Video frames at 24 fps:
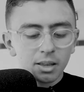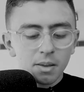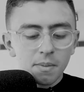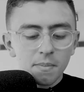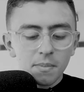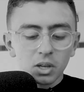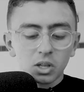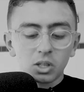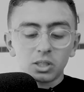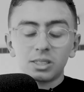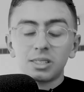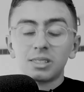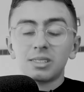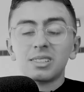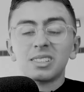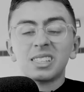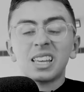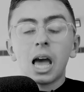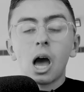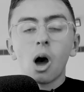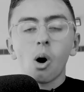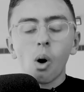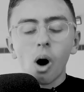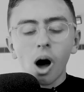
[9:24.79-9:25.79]
because this is
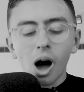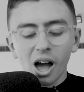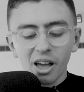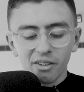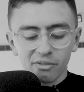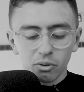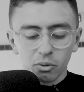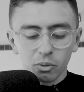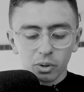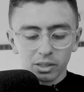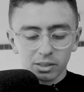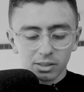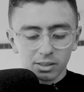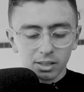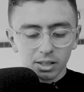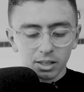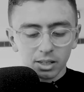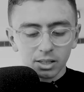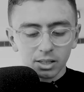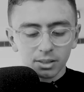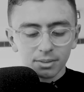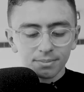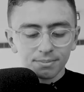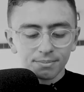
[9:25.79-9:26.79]
how I've always done it."